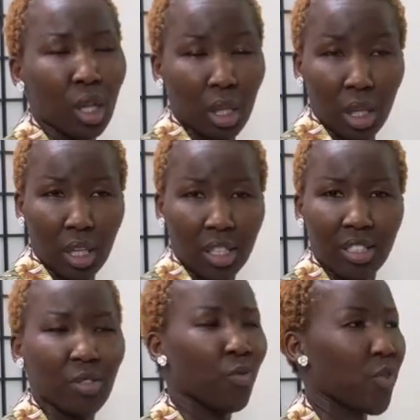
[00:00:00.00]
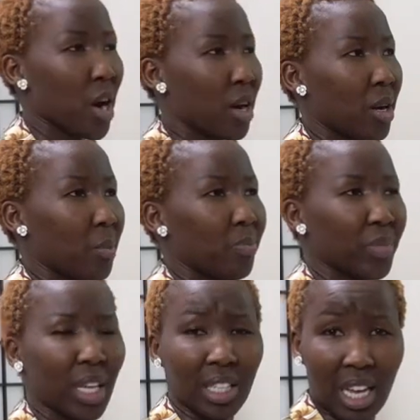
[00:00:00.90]
looks from
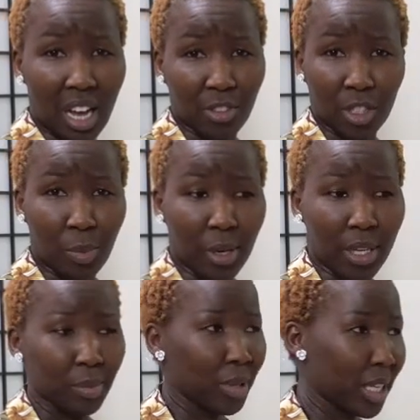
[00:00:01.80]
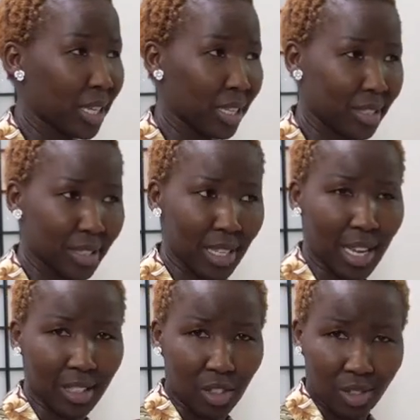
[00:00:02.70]
the after party, because
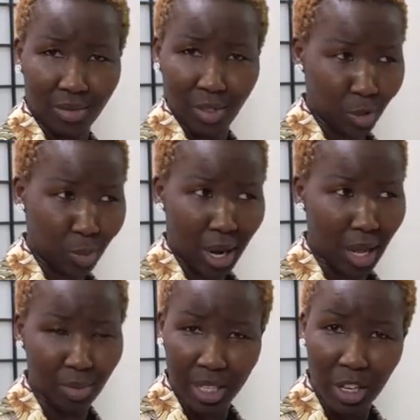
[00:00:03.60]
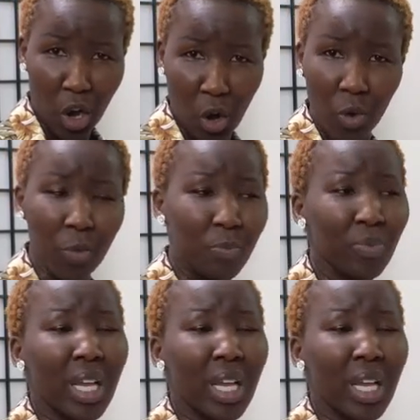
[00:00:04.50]
as you probably know,